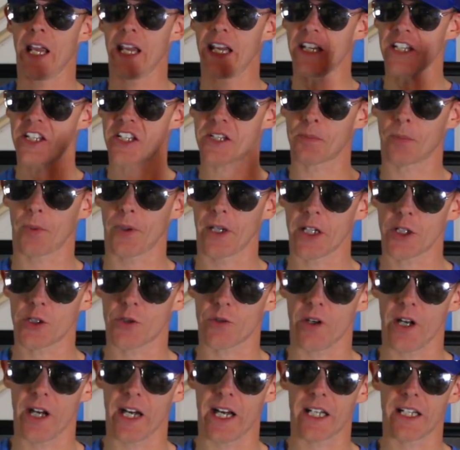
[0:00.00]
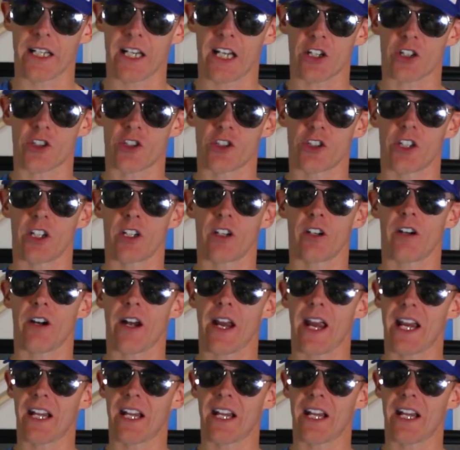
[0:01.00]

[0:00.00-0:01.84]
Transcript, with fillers: in spring training next year.